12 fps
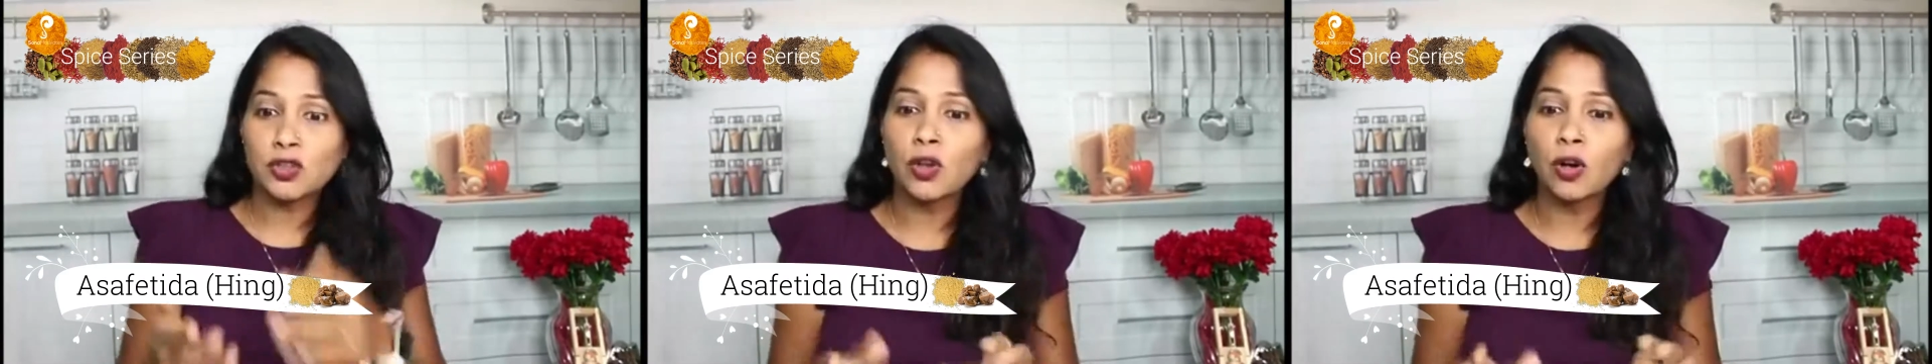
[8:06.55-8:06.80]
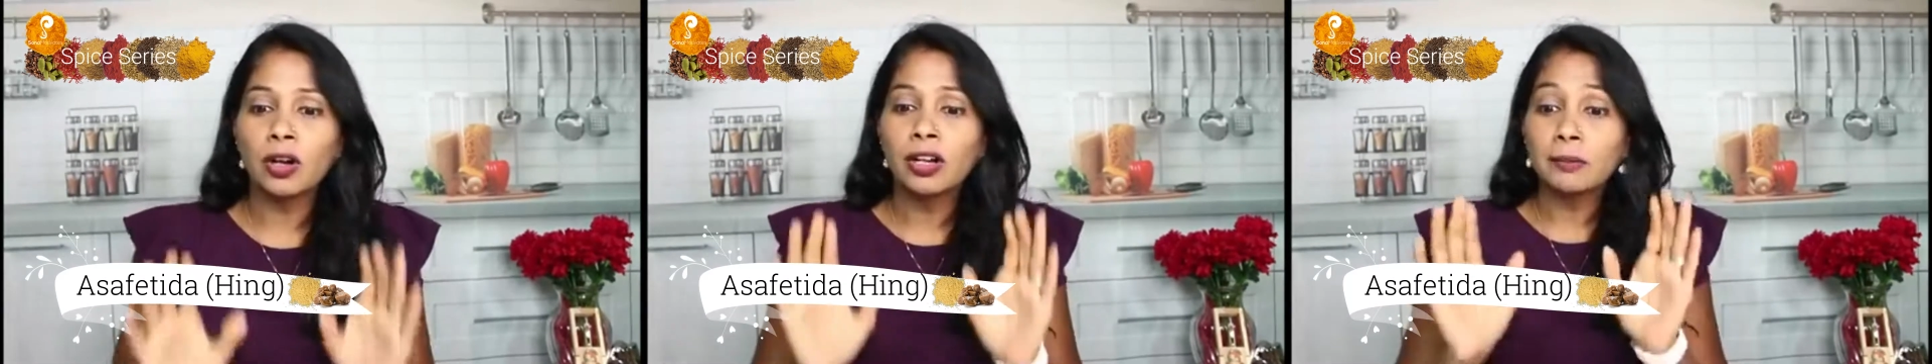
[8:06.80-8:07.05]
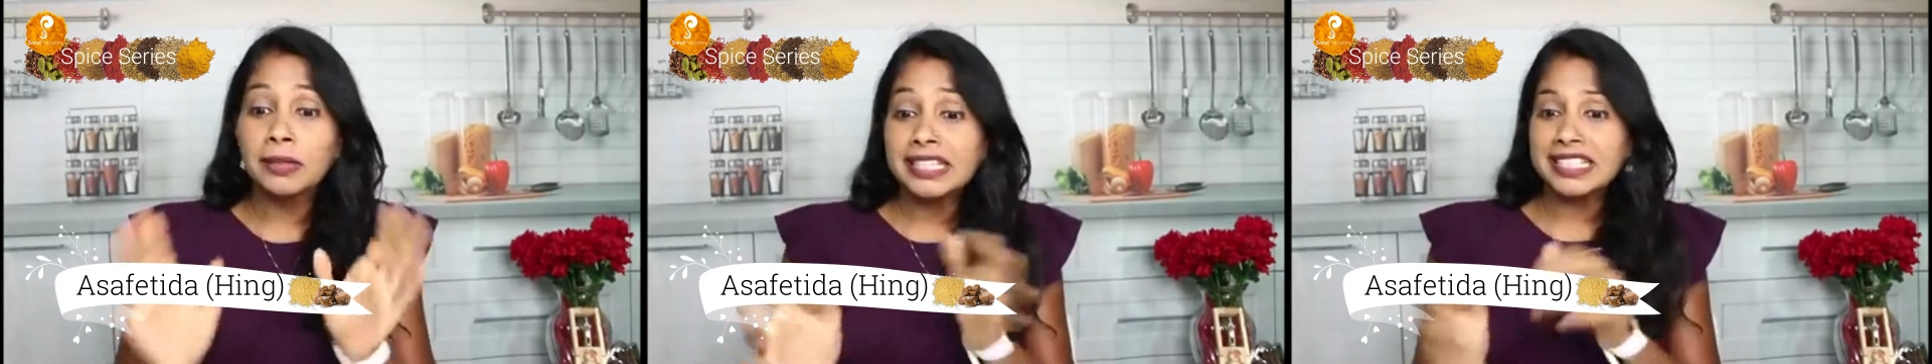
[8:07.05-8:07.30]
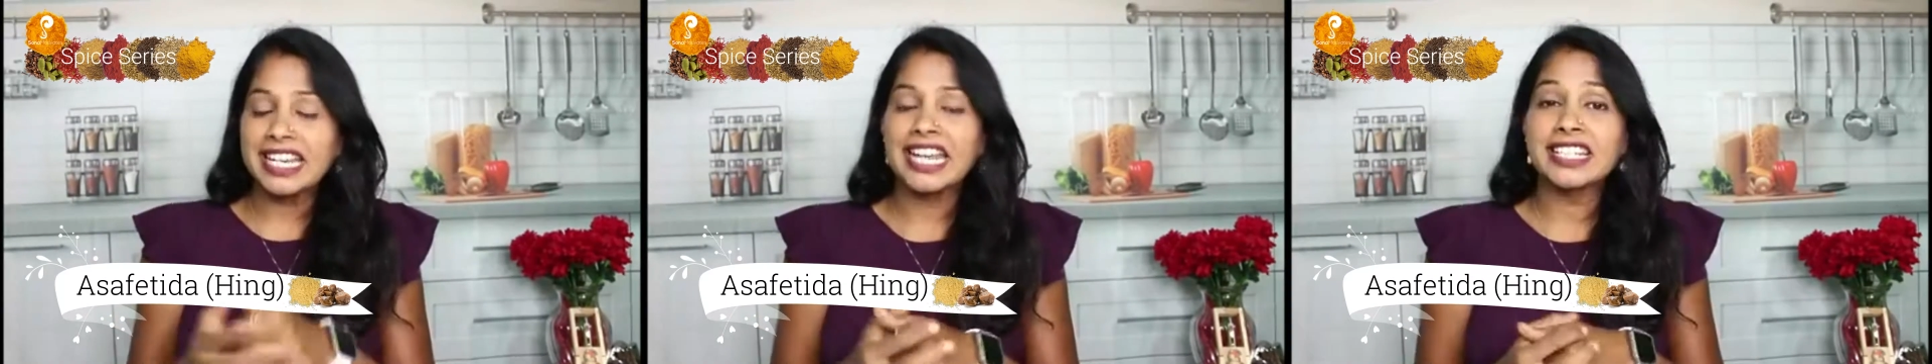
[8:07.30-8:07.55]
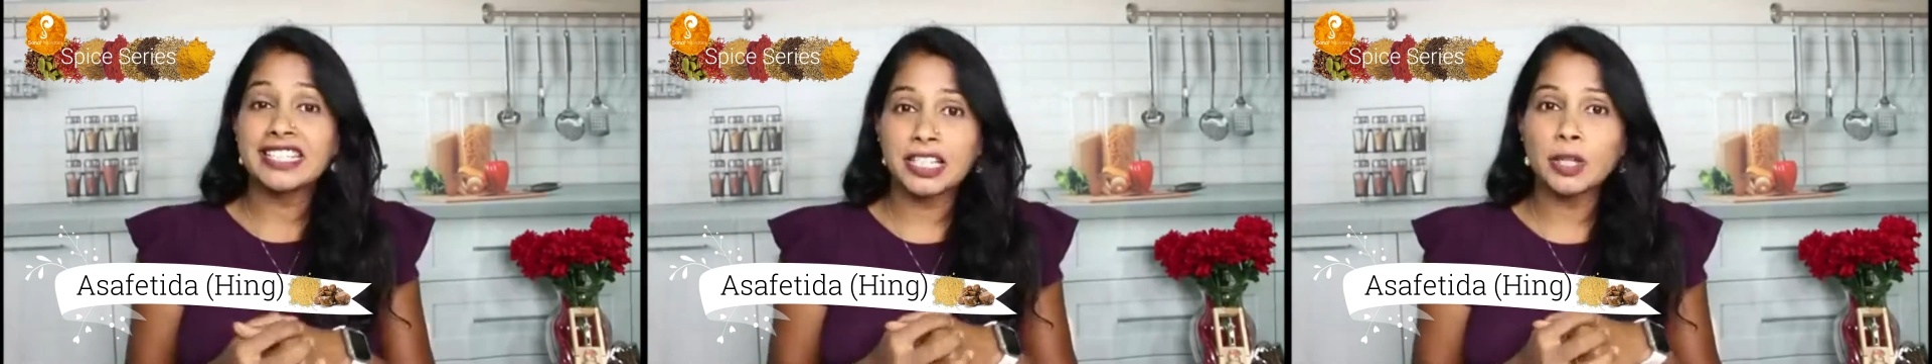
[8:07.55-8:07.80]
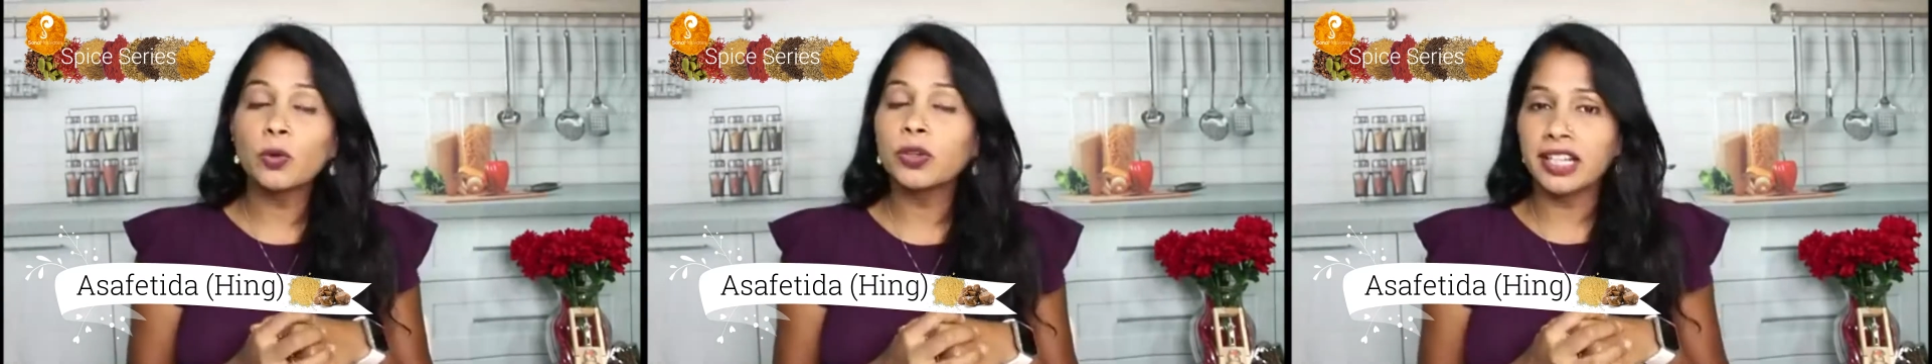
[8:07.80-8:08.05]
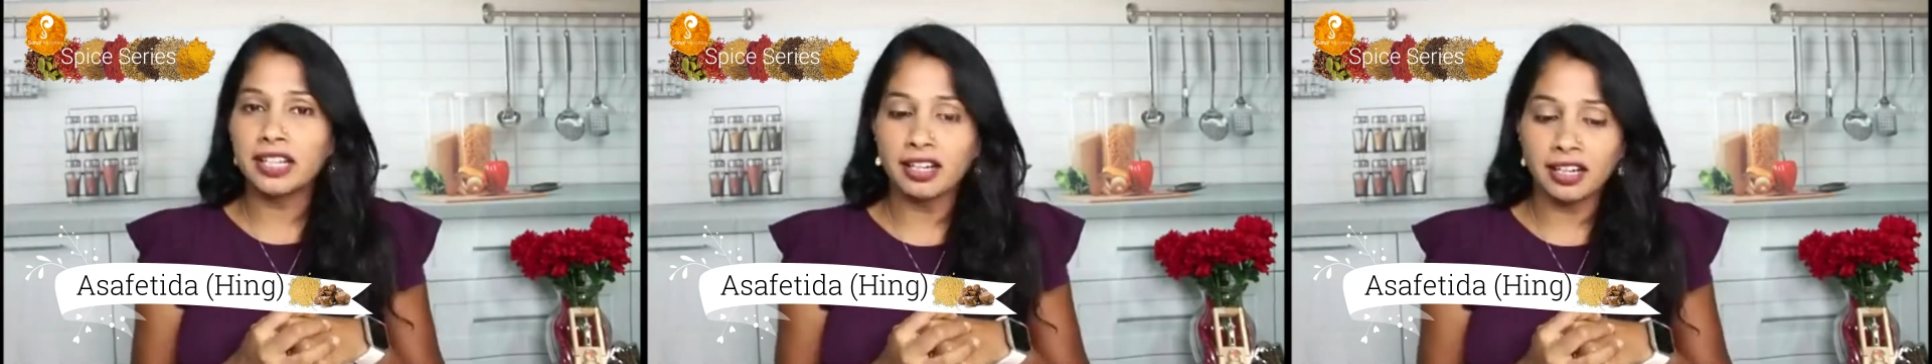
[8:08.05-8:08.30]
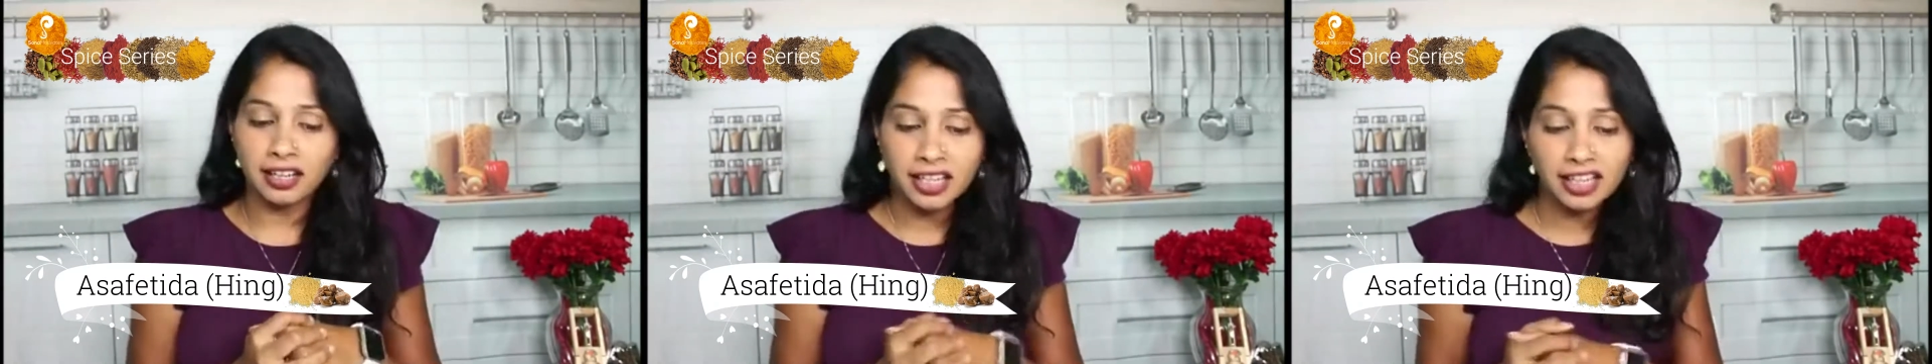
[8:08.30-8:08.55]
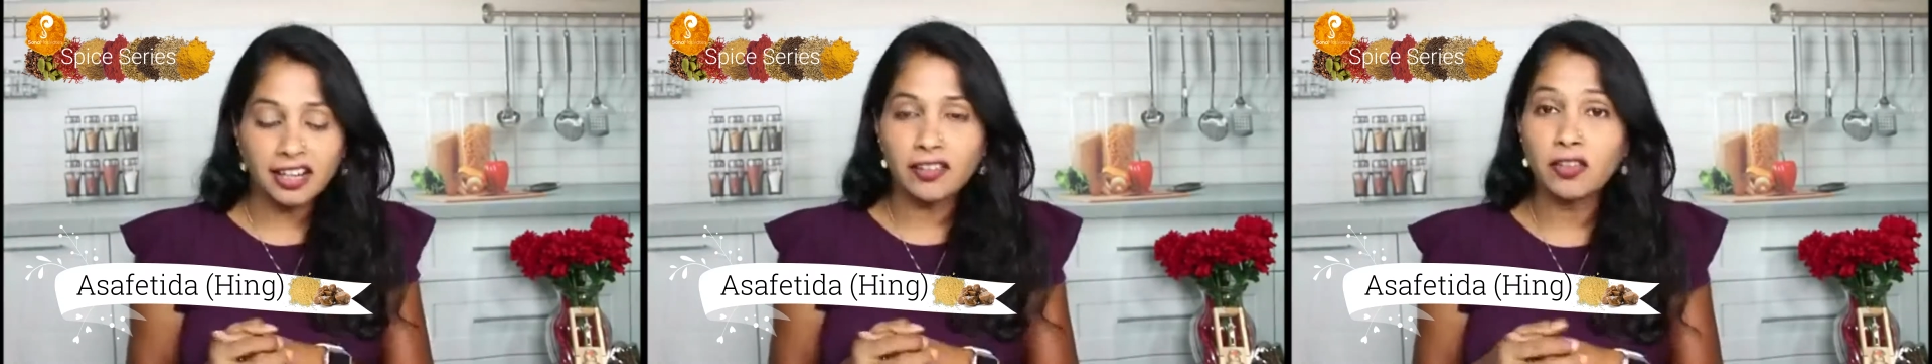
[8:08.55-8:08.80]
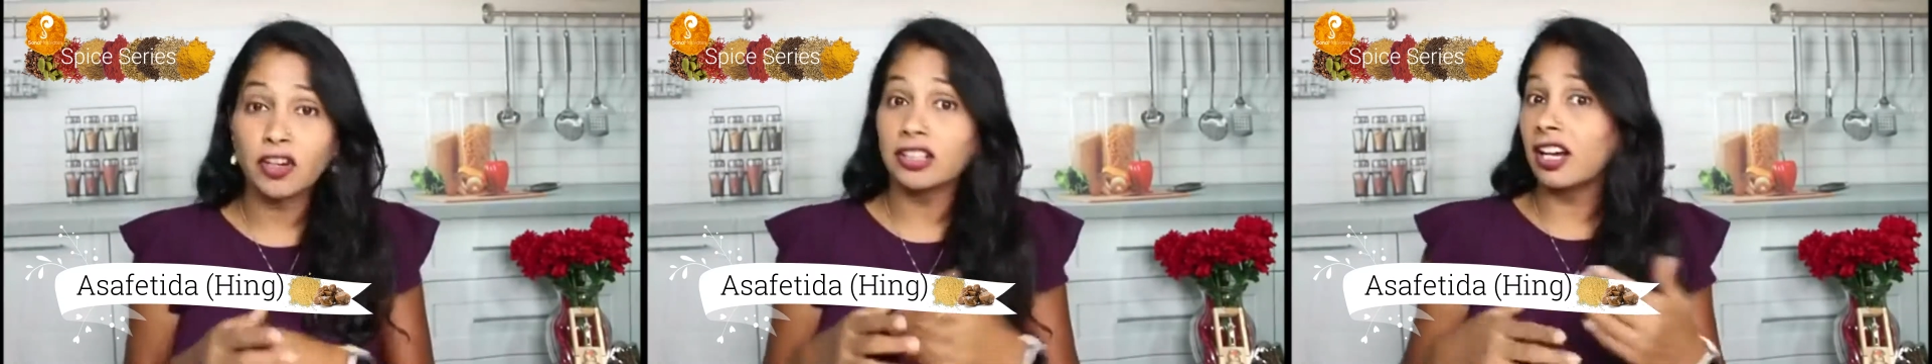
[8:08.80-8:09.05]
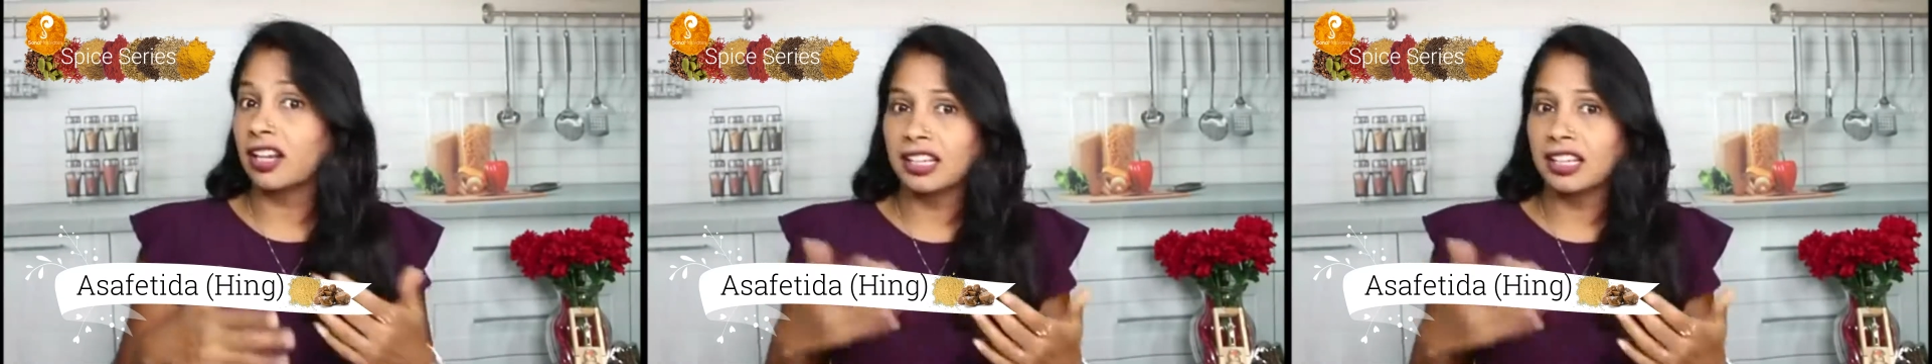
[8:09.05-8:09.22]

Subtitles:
So please stay tuned here for the